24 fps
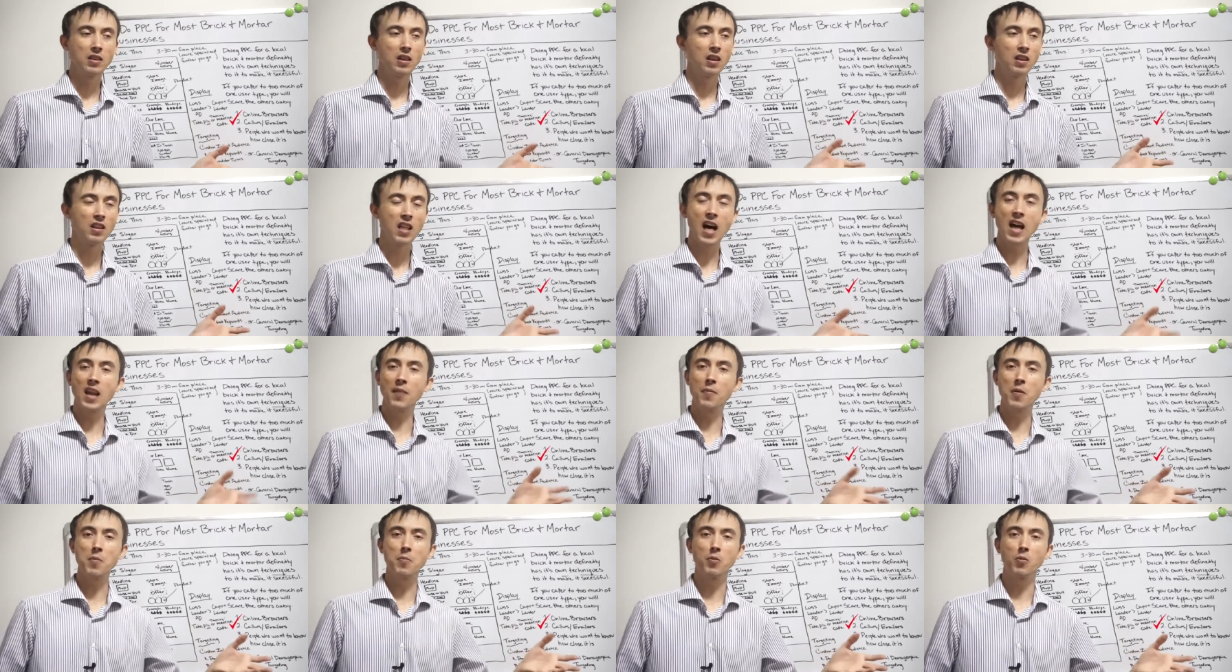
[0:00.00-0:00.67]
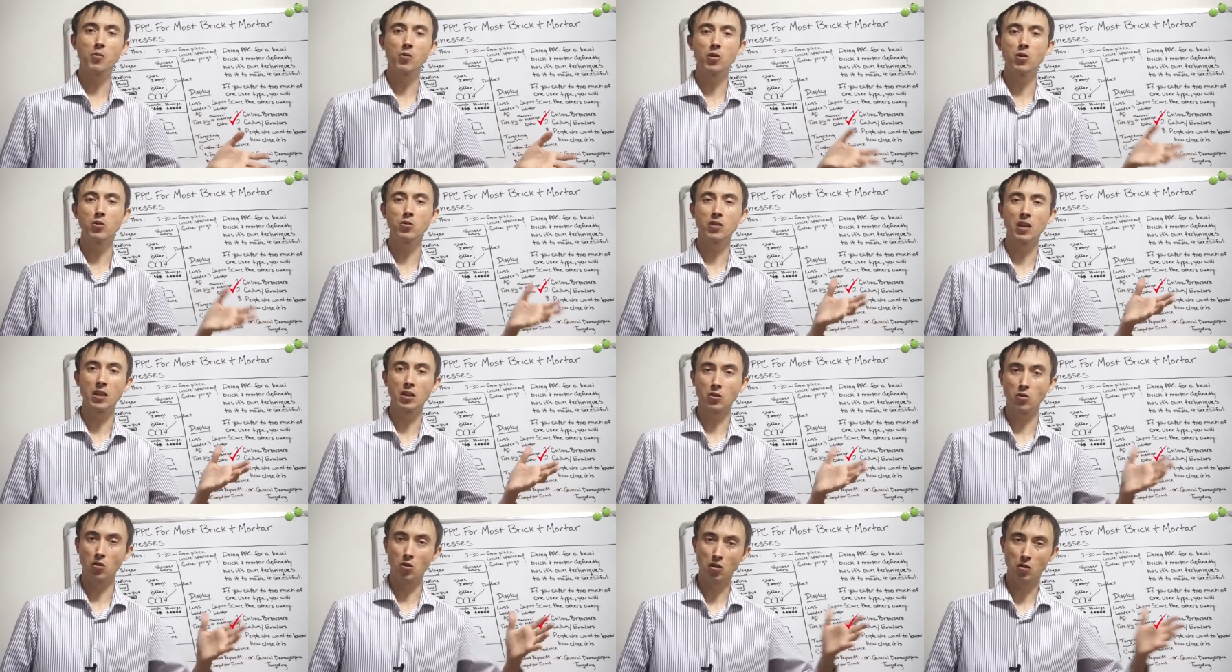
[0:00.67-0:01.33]
a lot of people will use
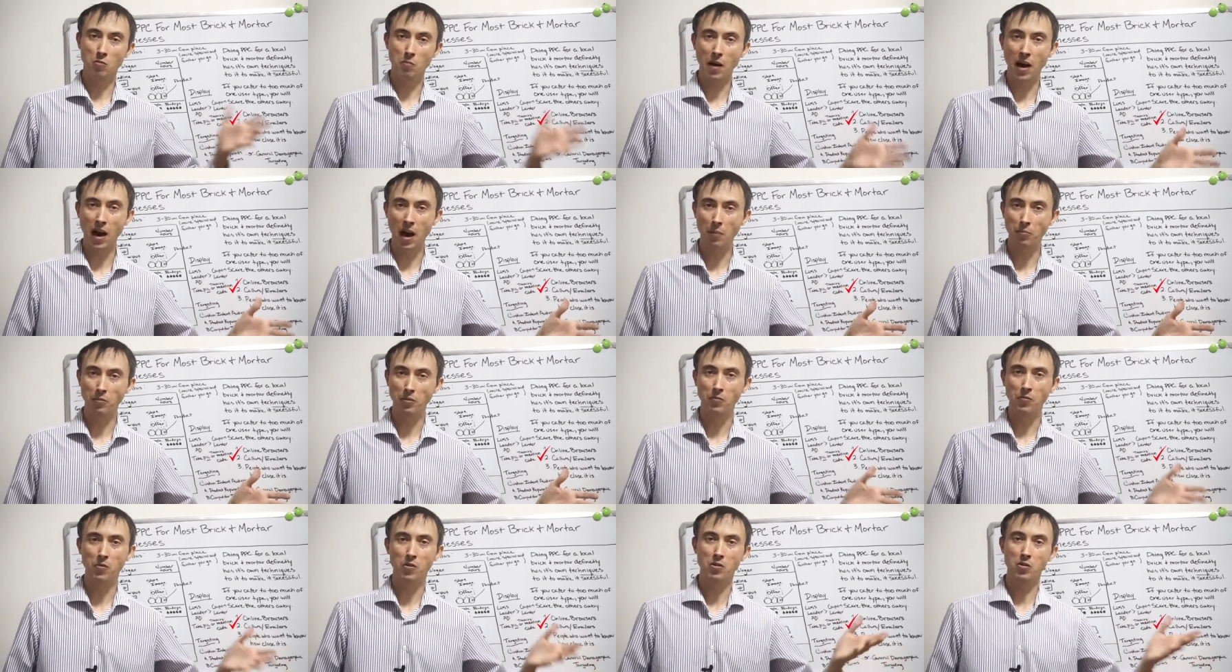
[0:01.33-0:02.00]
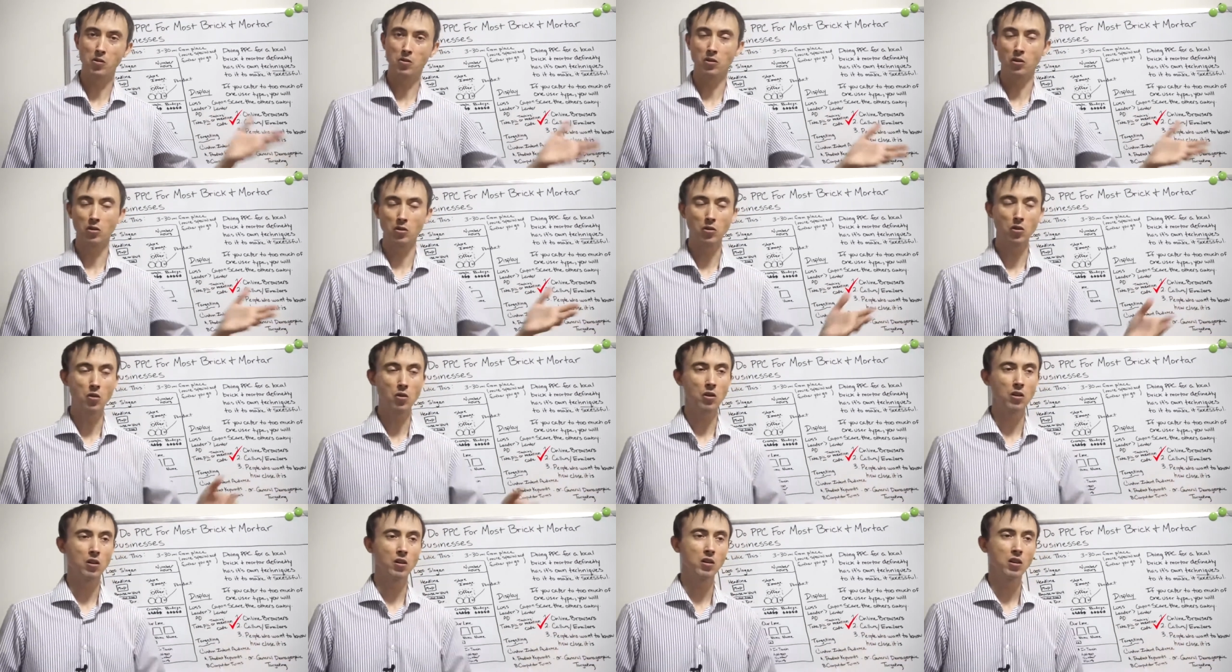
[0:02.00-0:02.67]
like Google Maps if they're using
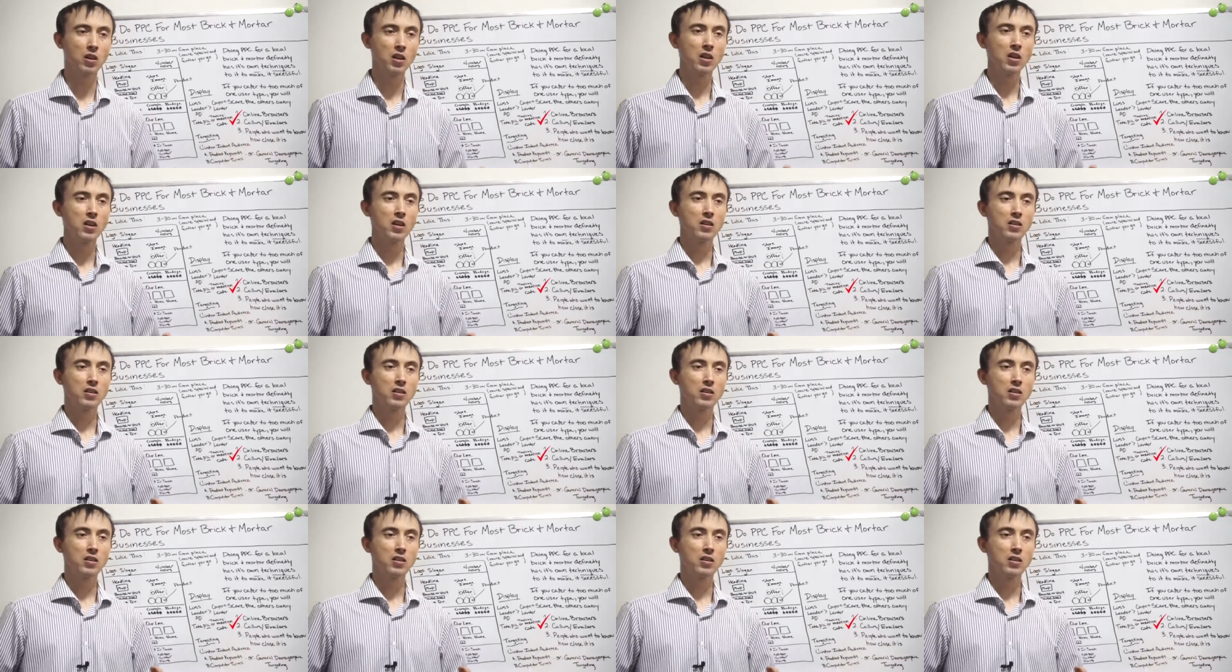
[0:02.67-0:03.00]
Google